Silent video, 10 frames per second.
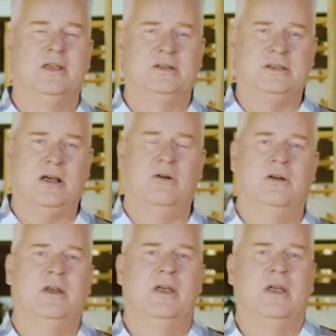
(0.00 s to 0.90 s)
So
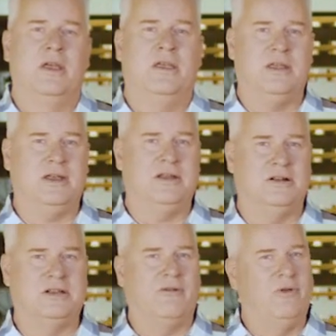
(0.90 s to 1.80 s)
you think to
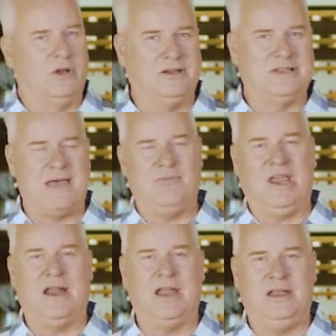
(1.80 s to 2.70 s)
yourself, well, does that
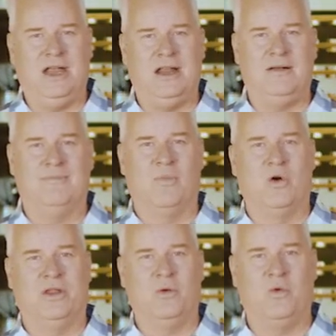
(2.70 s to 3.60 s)
mean I need it in
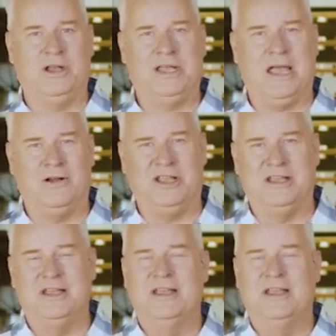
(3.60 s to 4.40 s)
more than one county?